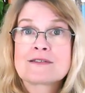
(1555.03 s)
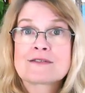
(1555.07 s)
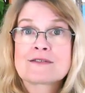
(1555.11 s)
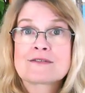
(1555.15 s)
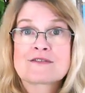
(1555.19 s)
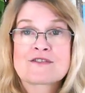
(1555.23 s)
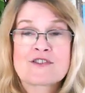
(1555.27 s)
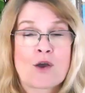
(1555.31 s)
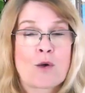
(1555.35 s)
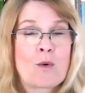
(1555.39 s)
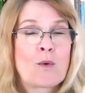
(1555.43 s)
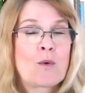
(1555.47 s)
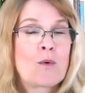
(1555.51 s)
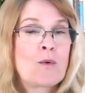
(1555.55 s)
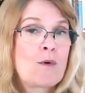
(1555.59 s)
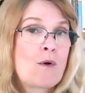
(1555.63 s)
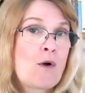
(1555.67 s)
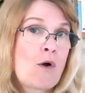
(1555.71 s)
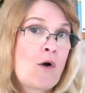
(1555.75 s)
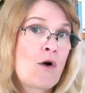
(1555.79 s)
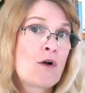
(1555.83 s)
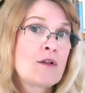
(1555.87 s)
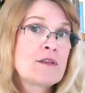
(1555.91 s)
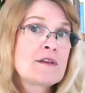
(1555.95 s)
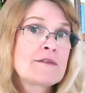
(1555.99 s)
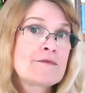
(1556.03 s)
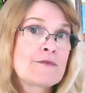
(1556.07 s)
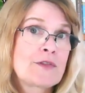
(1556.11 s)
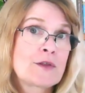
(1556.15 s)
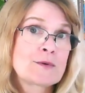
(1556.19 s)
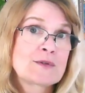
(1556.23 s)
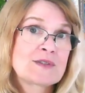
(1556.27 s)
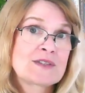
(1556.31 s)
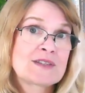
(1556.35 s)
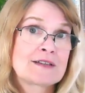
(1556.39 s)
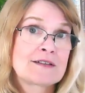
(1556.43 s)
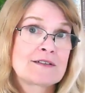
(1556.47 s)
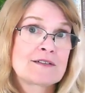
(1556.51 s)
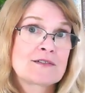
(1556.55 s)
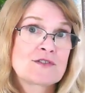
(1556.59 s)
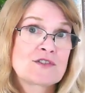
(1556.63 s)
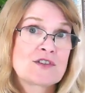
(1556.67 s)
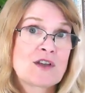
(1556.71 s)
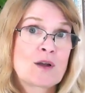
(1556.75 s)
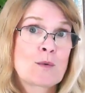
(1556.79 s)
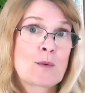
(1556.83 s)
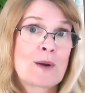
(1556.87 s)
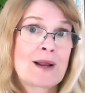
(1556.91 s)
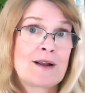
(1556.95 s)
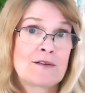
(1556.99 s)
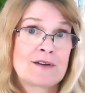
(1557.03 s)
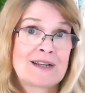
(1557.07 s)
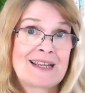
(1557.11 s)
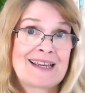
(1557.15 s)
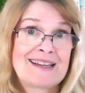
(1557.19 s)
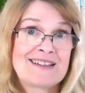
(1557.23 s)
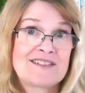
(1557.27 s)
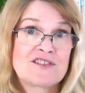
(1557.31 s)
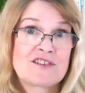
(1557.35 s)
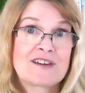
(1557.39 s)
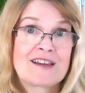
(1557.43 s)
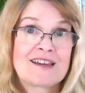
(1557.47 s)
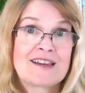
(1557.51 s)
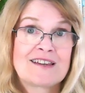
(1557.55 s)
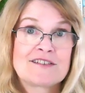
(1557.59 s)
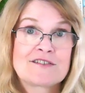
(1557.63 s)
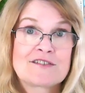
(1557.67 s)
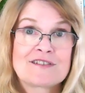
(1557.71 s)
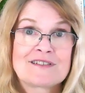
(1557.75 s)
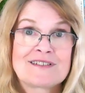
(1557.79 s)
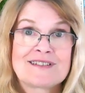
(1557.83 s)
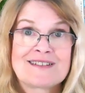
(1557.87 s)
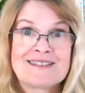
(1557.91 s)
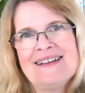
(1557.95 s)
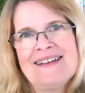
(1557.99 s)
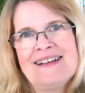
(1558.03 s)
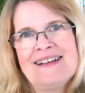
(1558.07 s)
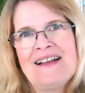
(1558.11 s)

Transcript: So all of those things around education.